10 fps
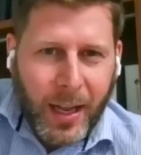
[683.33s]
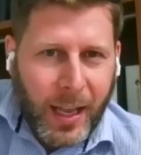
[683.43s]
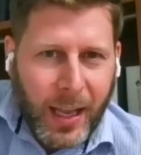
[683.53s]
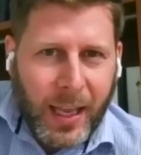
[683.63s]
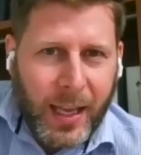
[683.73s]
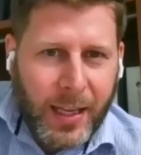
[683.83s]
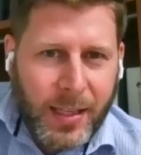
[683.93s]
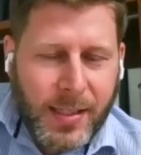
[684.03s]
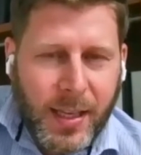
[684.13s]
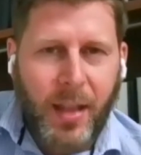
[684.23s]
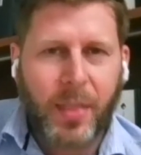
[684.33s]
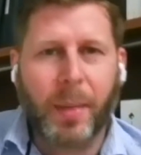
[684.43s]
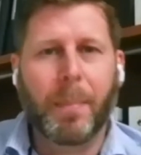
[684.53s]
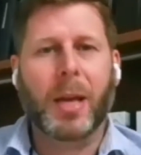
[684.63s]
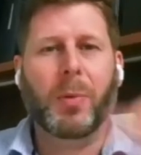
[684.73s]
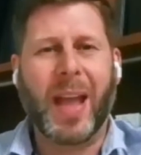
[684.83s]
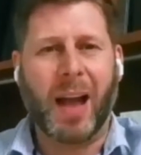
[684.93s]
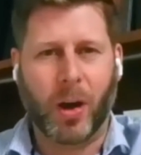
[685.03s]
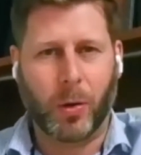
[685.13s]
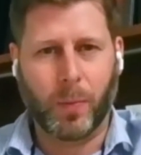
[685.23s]
is the money we
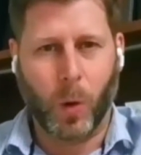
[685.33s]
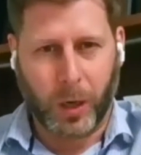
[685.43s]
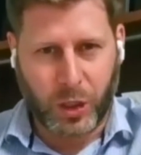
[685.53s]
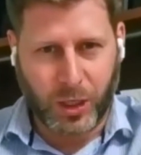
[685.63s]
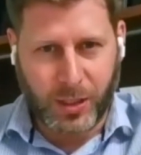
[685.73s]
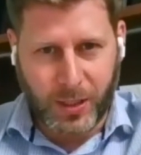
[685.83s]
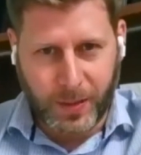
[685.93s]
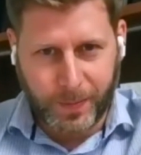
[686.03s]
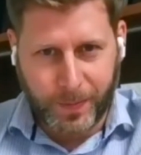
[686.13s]
have out in mortgages.